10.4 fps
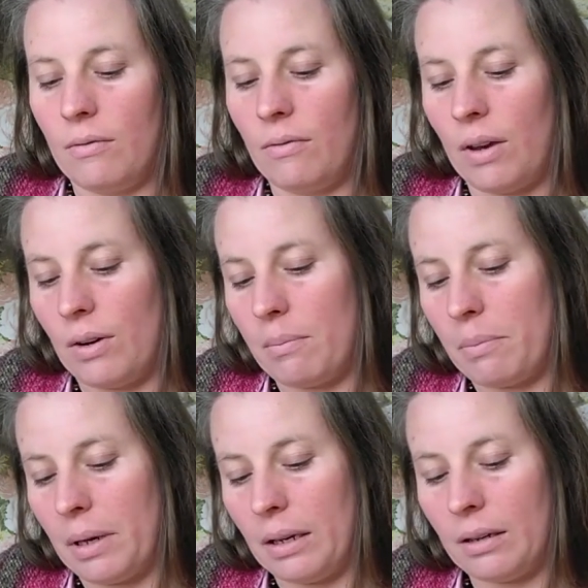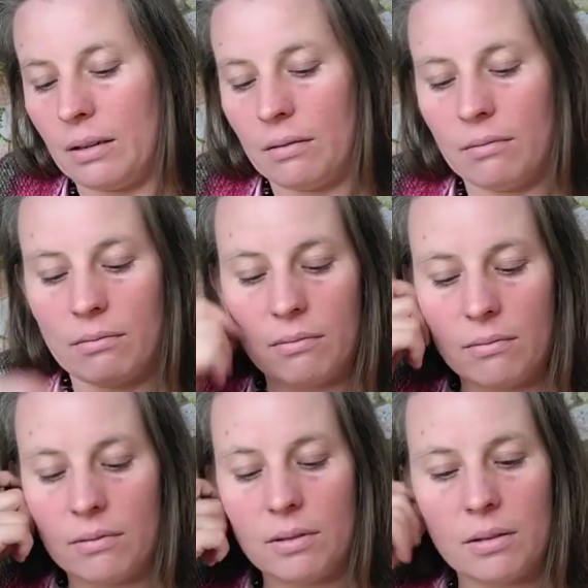very big
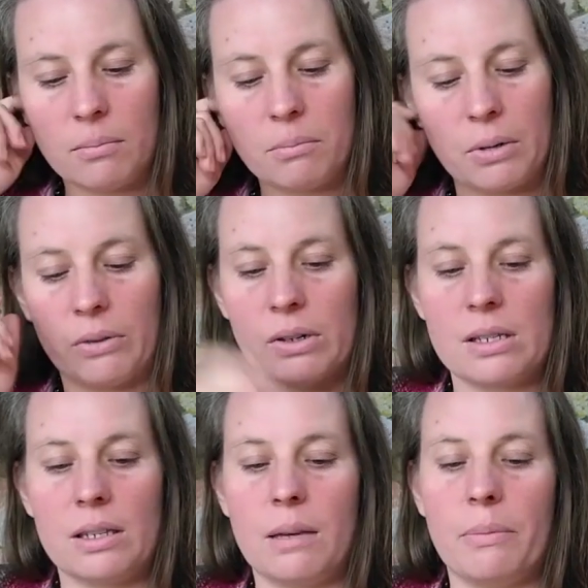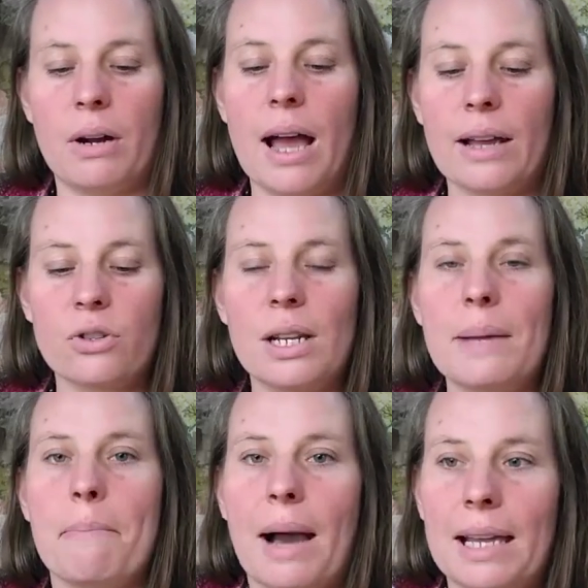progress keeper. I actually
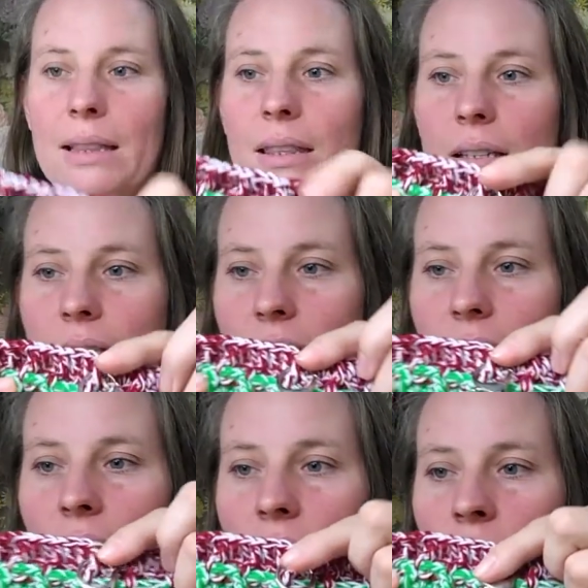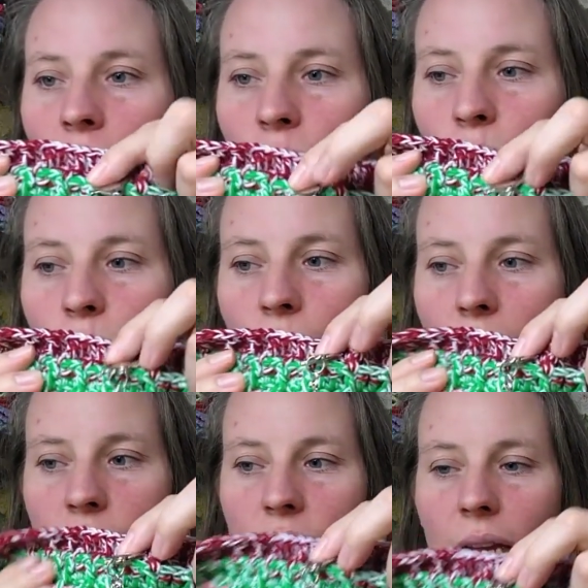made this for
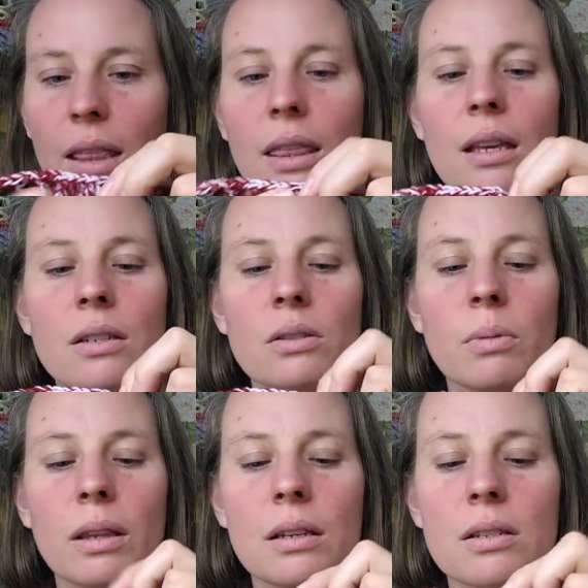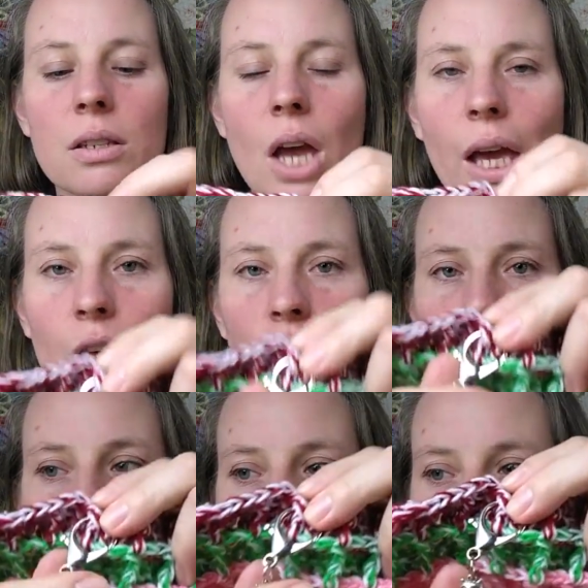crochet things with this
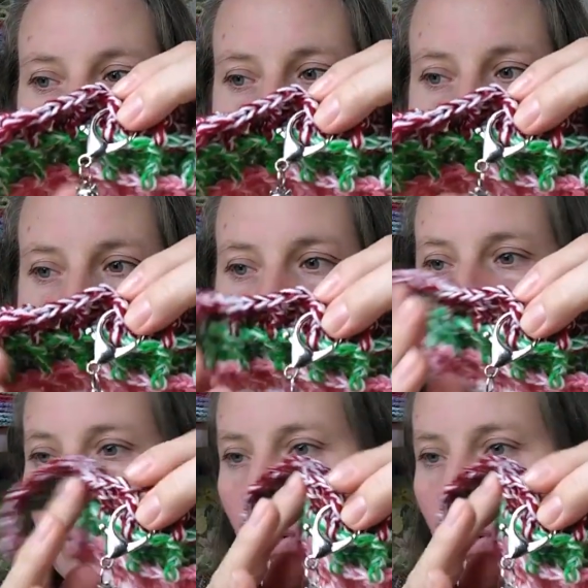huge clasp.